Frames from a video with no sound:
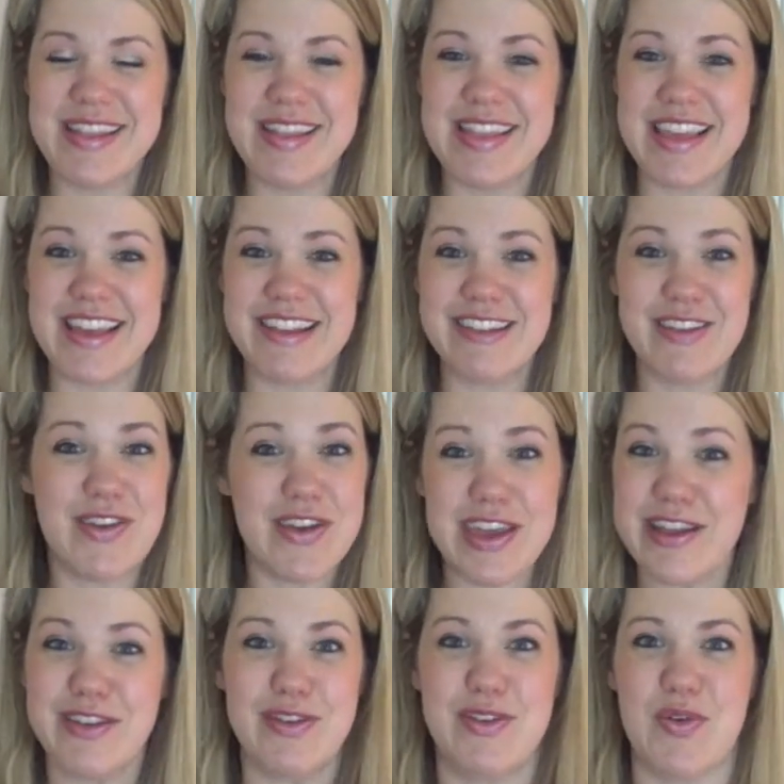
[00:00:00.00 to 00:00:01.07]
This
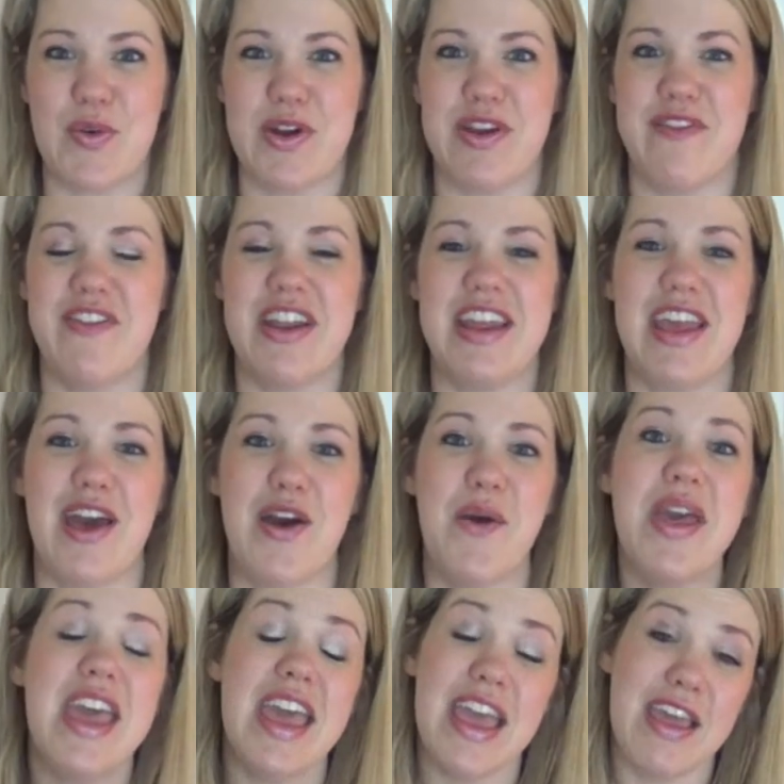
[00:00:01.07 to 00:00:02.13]
cooking tutorial video.
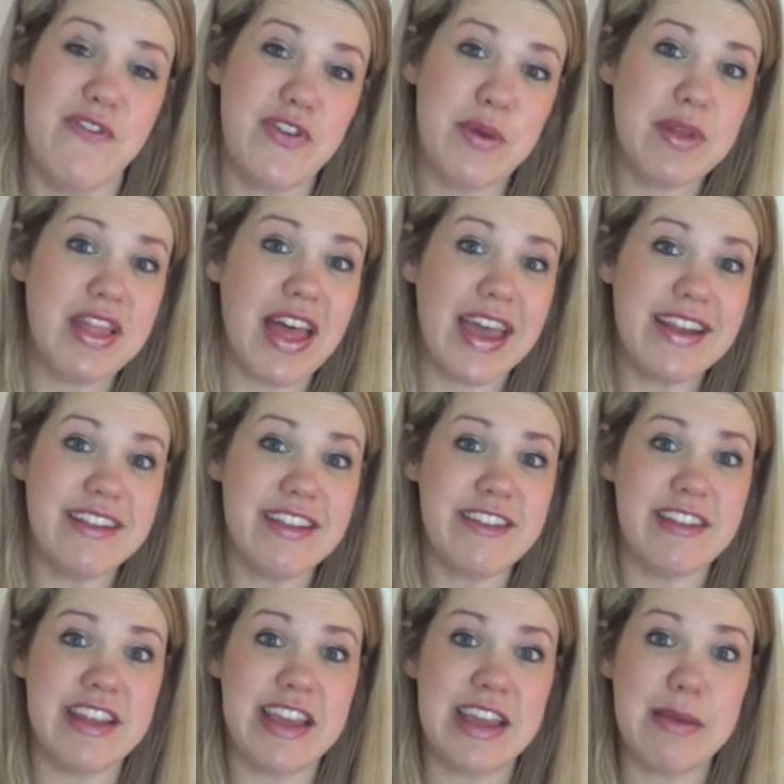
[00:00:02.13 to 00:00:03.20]
If you would like to
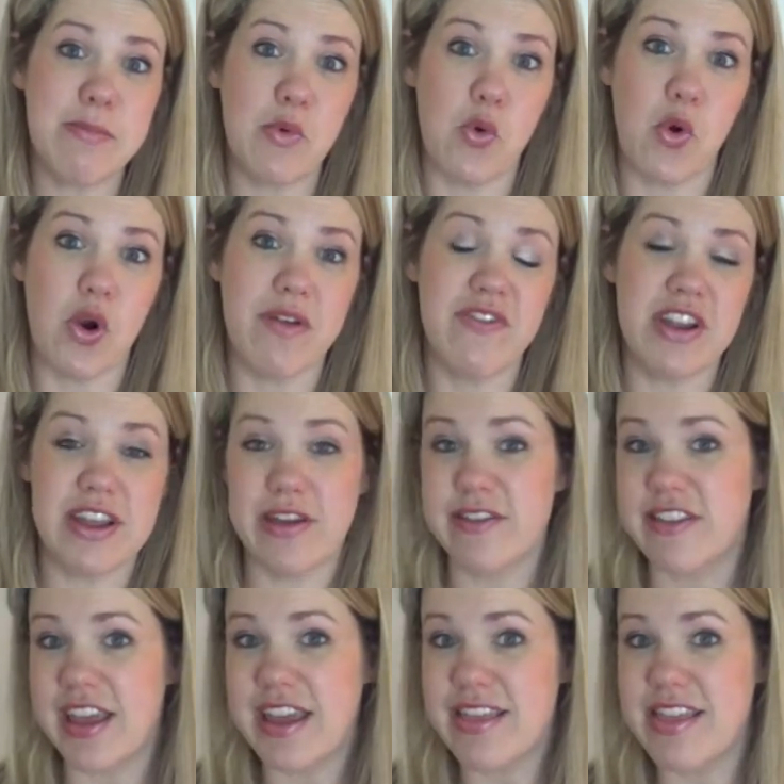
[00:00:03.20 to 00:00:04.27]
see more videos
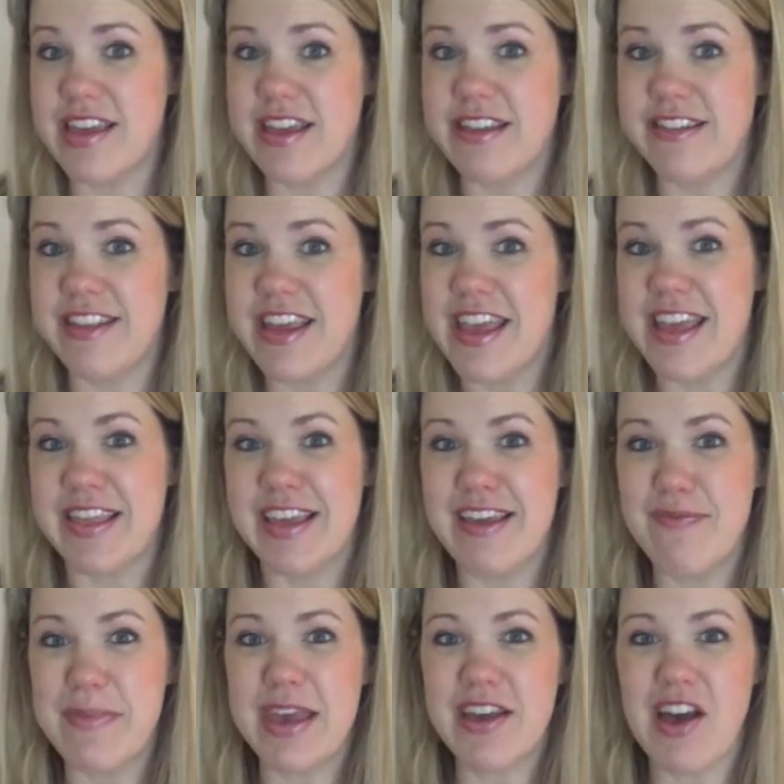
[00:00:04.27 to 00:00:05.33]
like this,
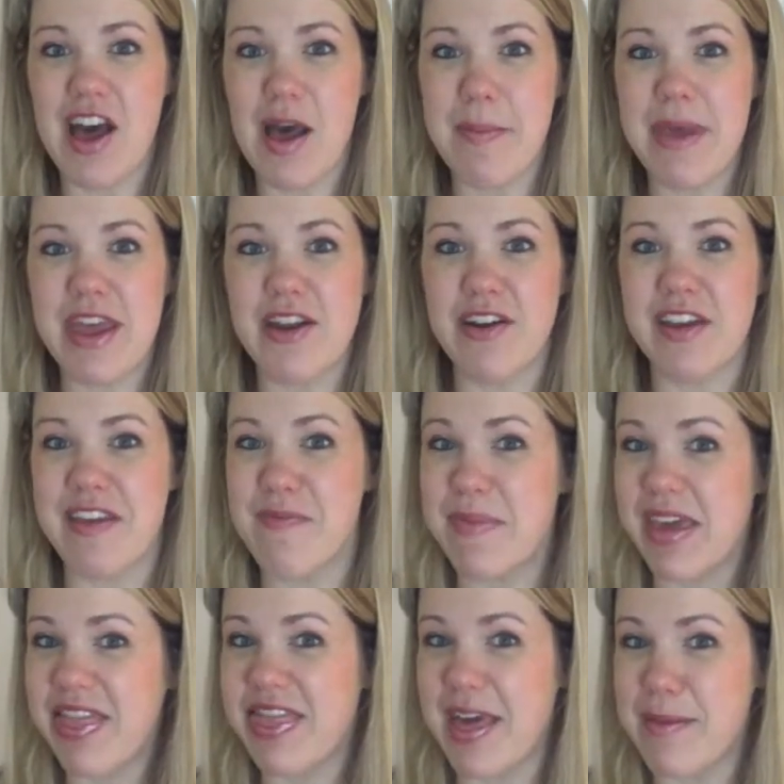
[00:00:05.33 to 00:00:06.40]
leave me a comment or give
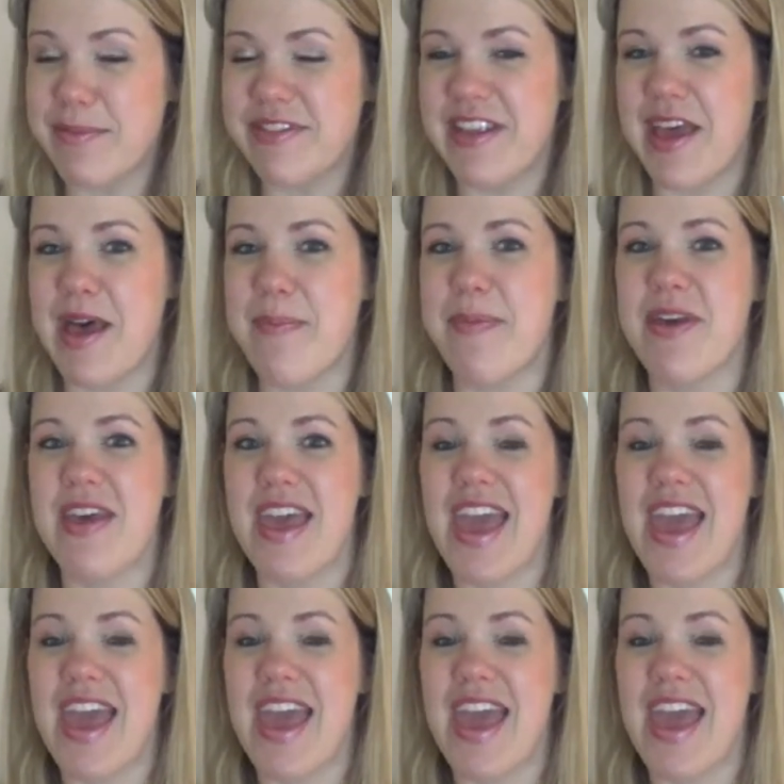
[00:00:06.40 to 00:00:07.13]
me a thumbs up.